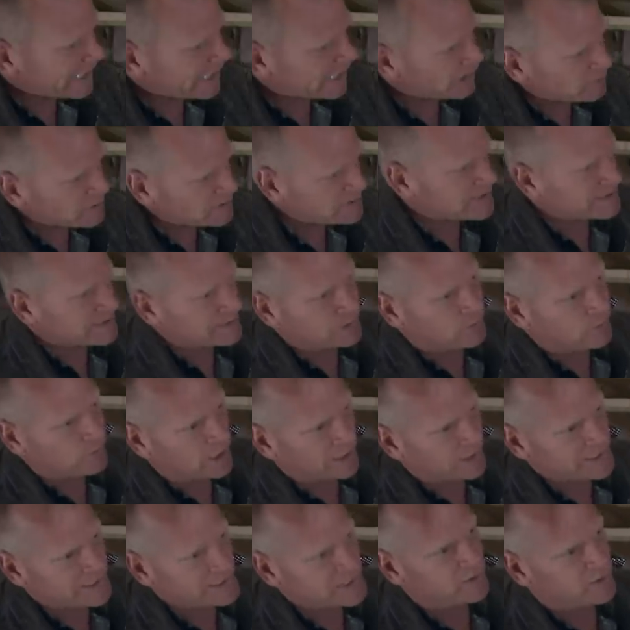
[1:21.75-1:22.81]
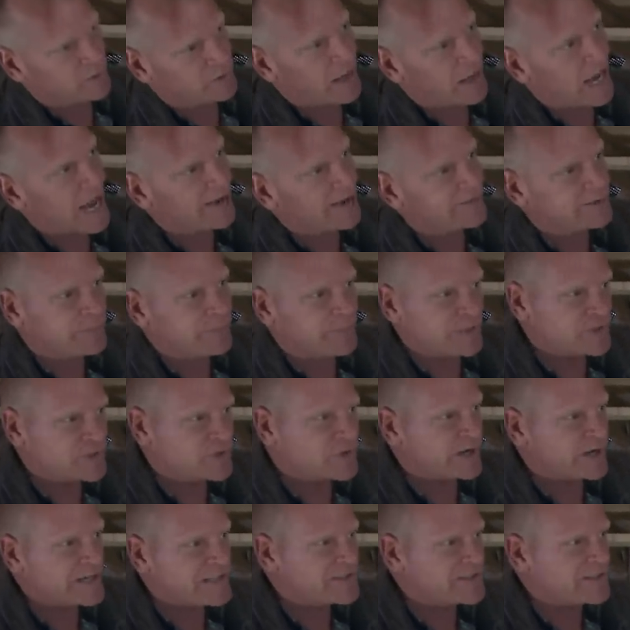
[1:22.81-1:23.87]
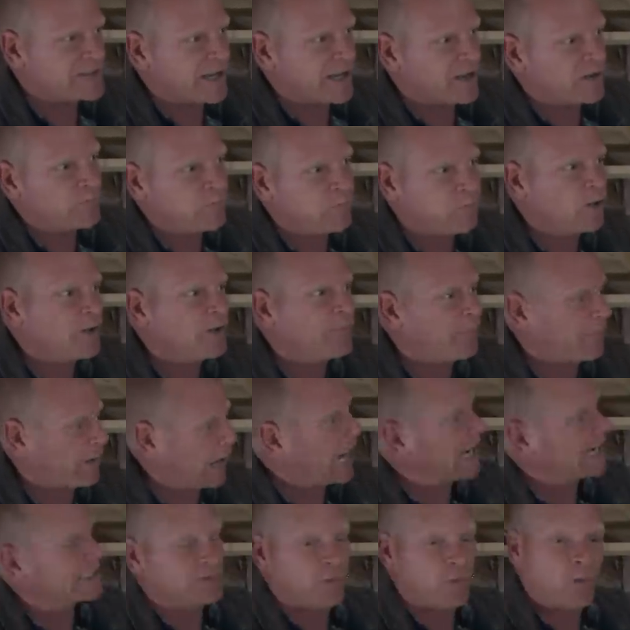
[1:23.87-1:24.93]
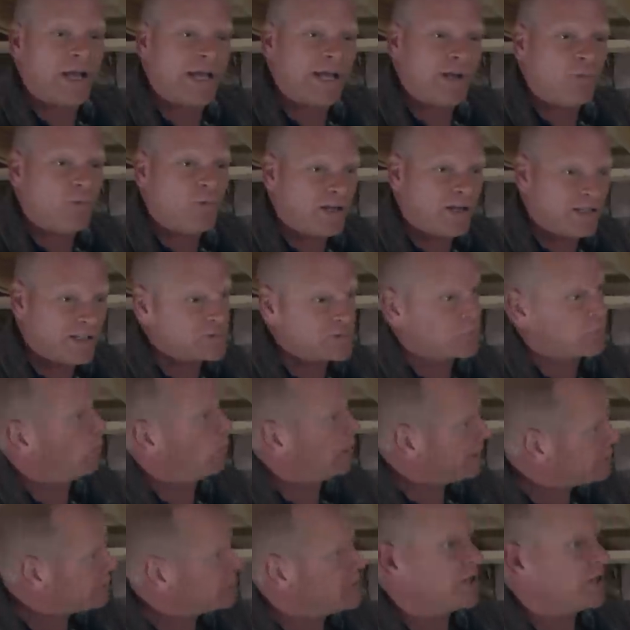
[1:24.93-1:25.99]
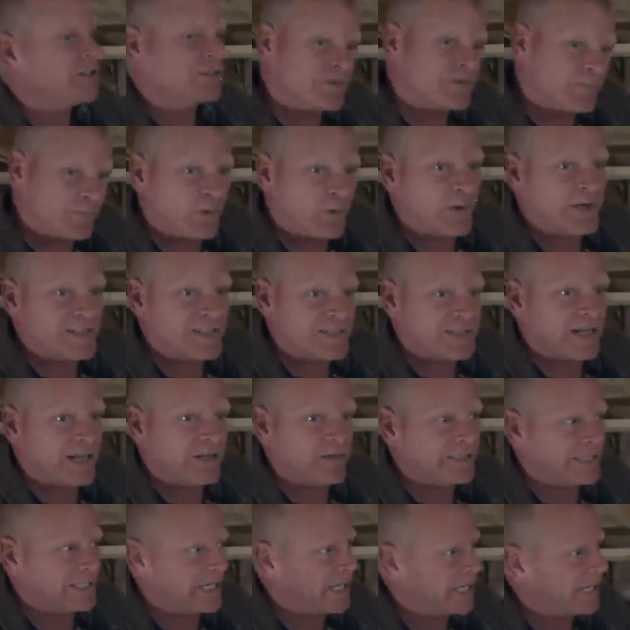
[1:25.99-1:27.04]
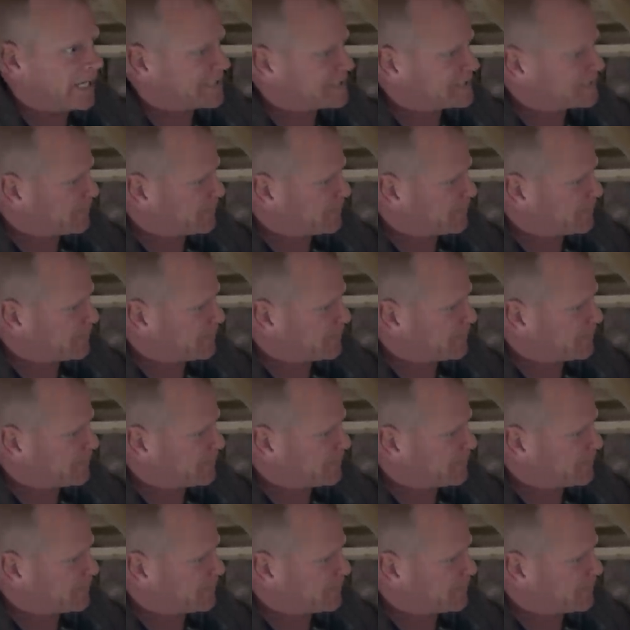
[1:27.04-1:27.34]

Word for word: Every single one of these will have to be traced down, put back the way it was, with junction points now in the attic